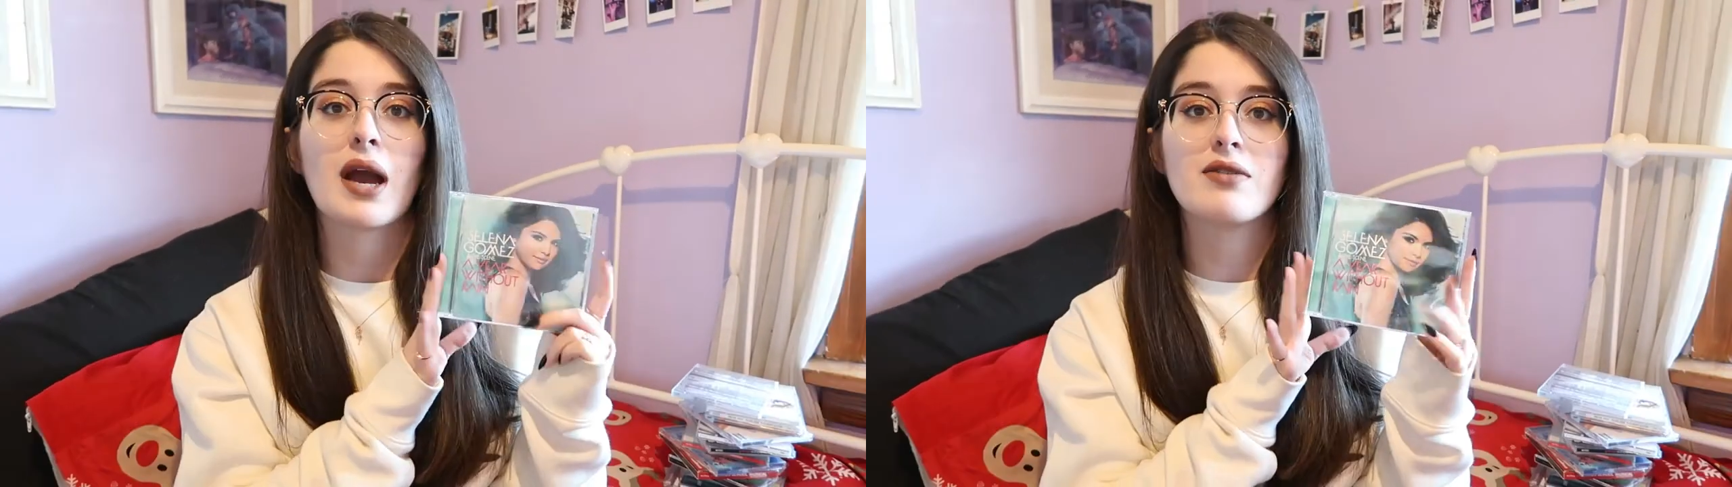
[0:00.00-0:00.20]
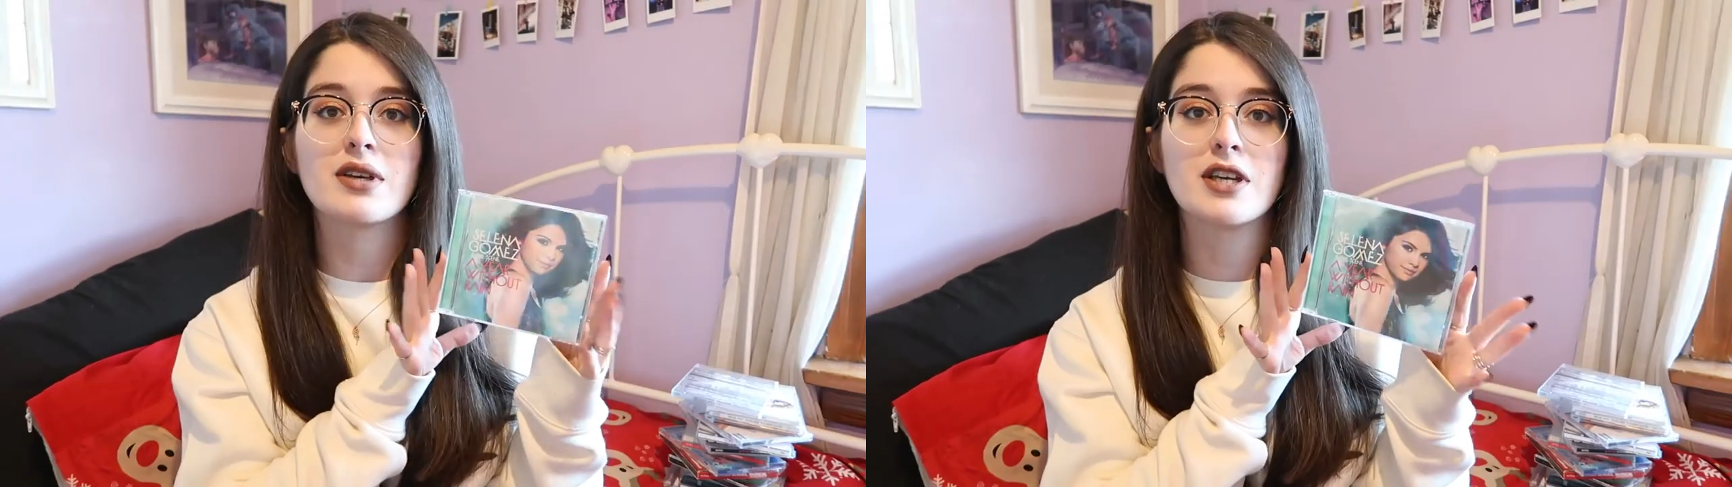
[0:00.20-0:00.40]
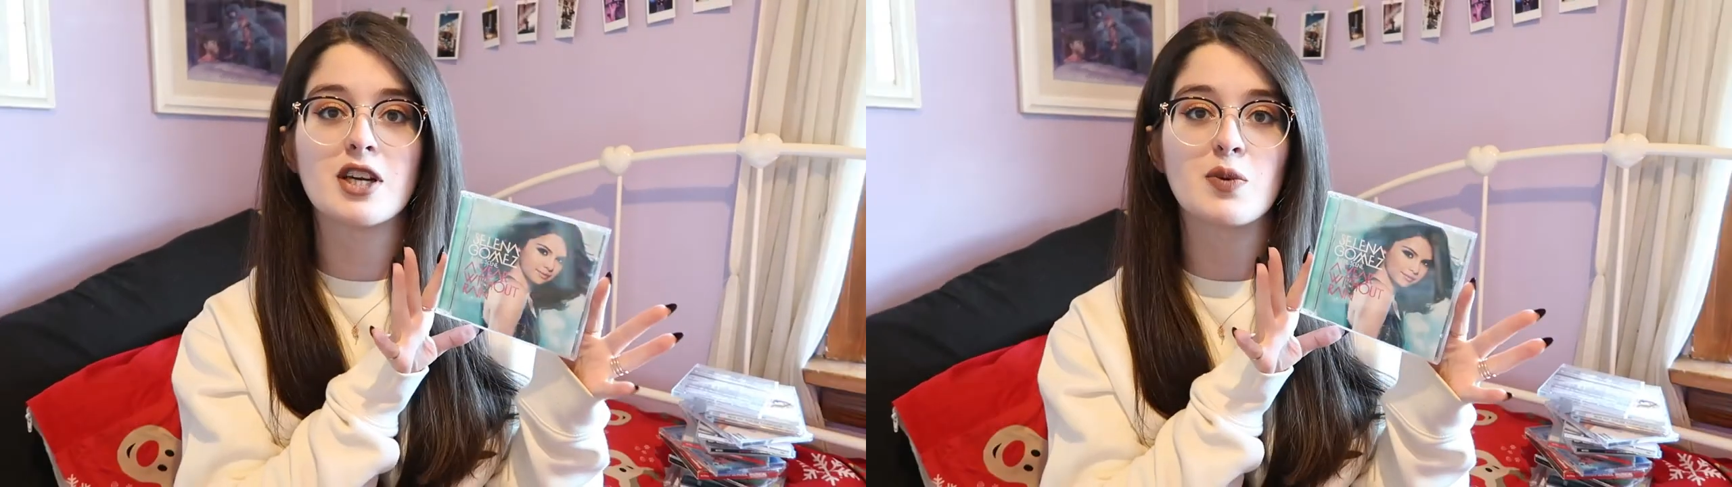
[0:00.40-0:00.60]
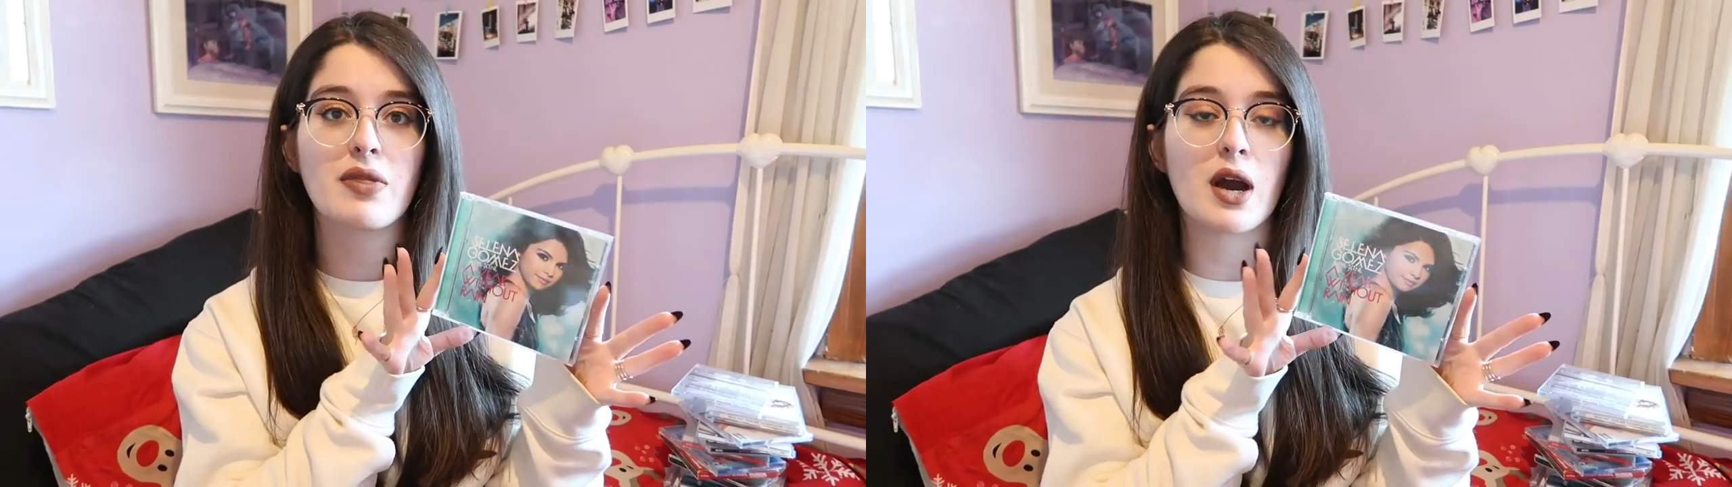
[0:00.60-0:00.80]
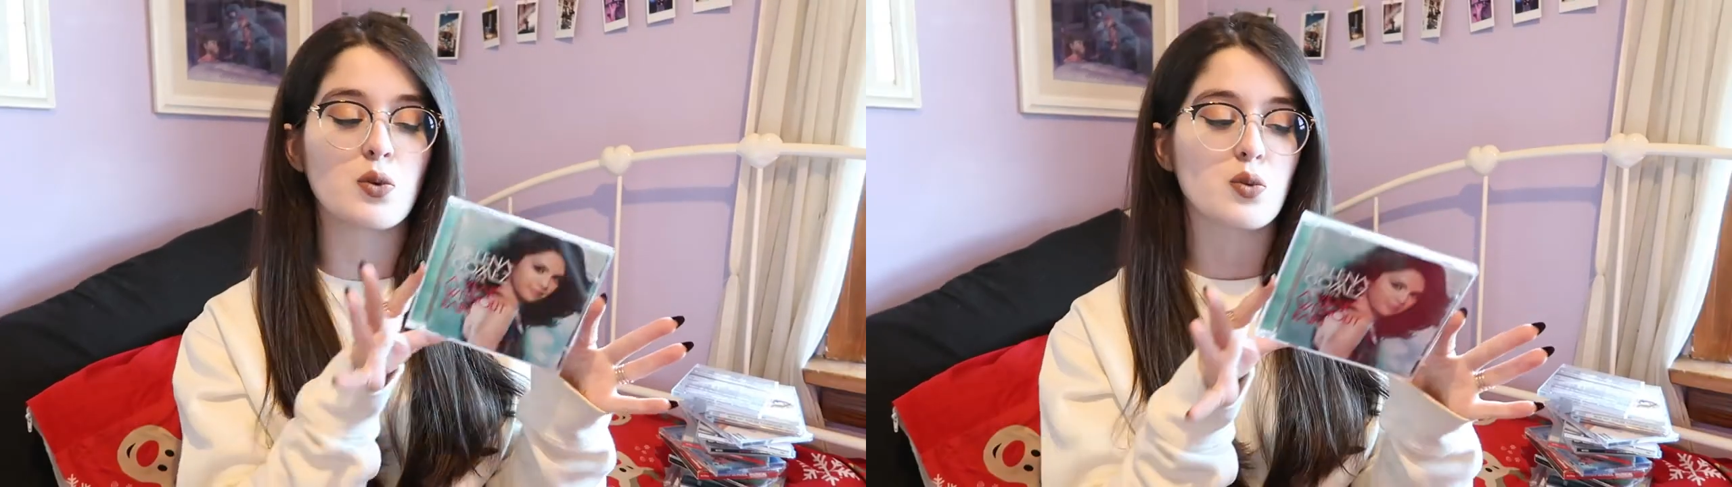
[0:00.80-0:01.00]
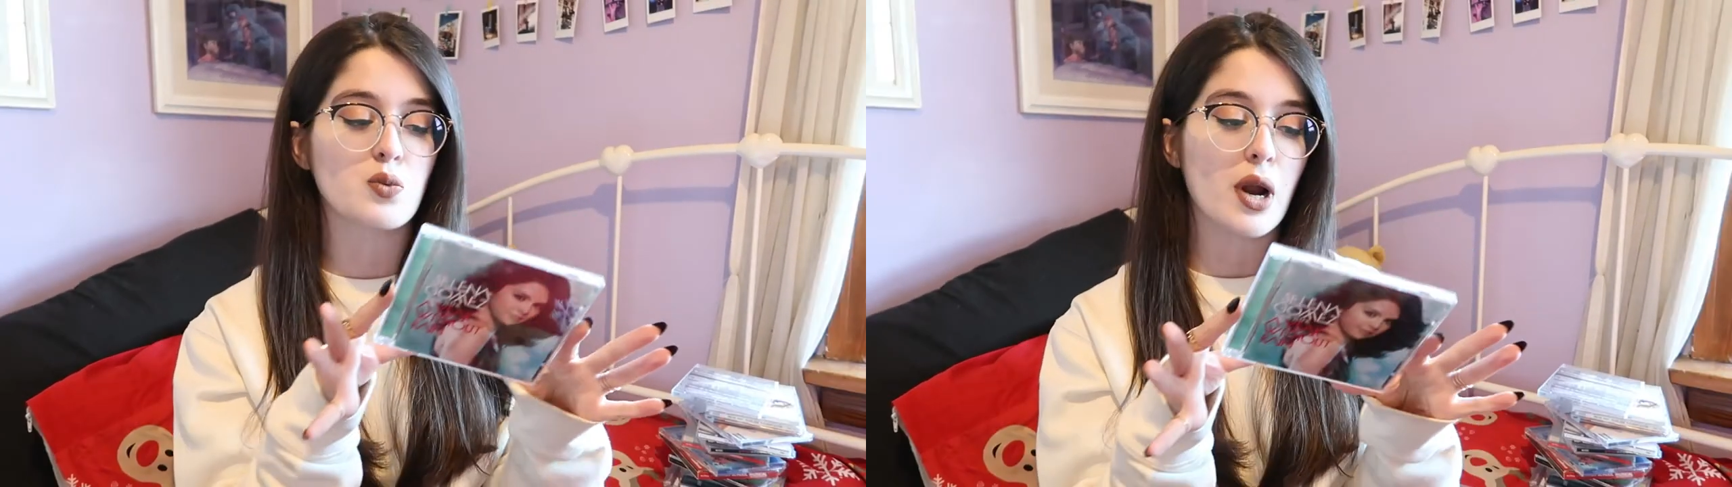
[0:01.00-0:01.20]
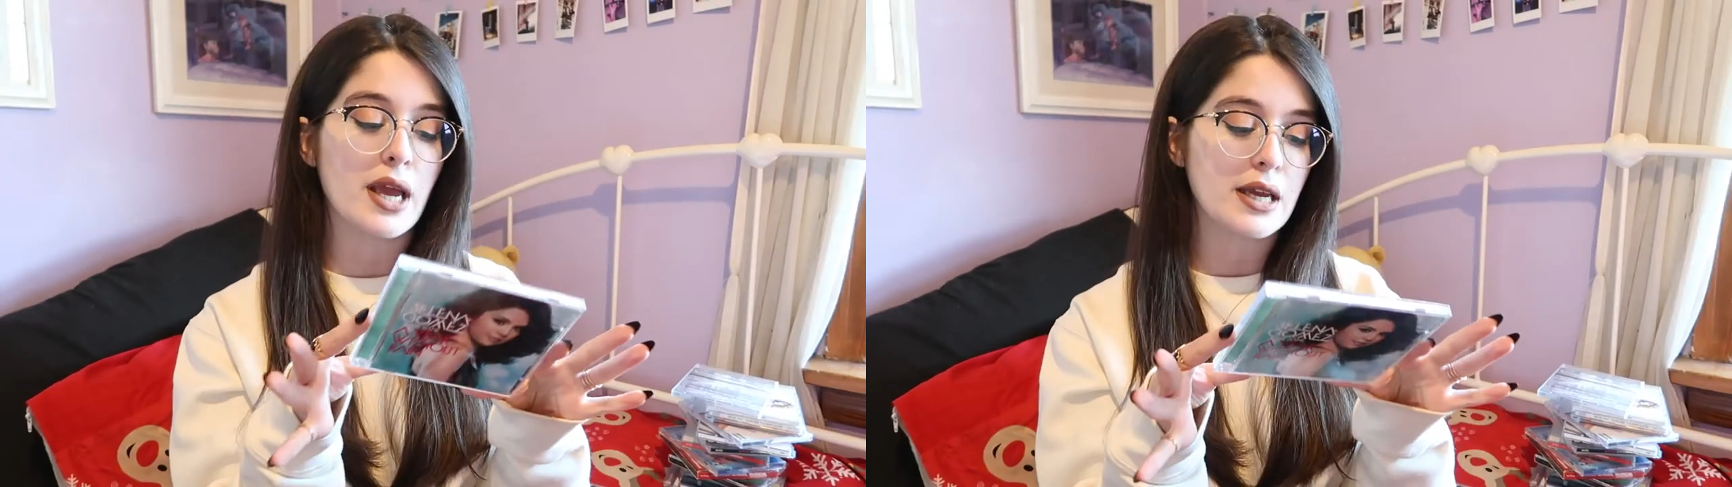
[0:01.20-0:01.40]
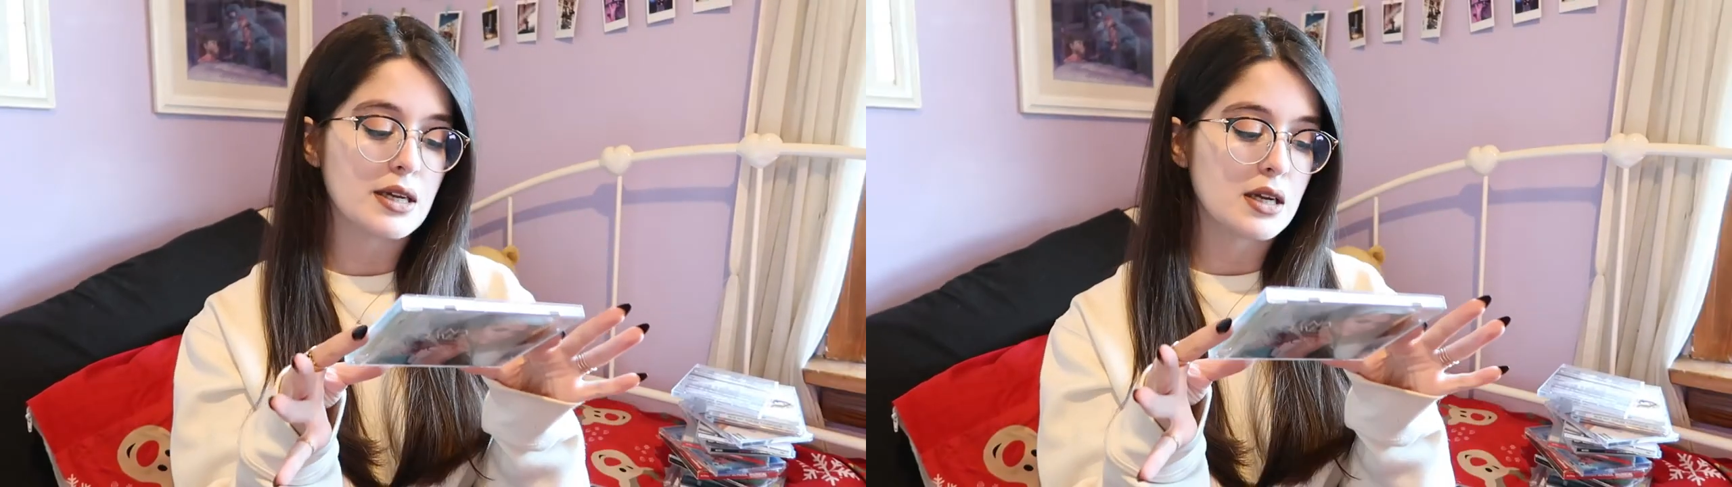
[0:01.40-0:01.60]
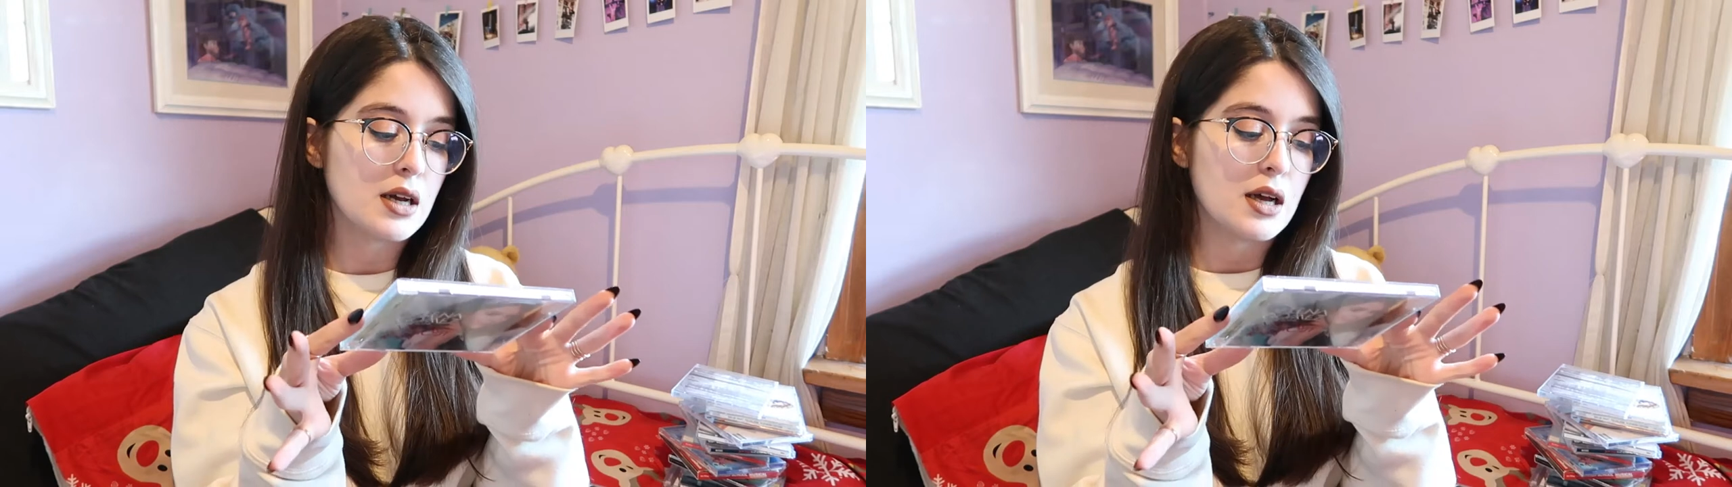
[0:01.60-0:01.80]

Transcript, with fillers: have A Year Without Rain,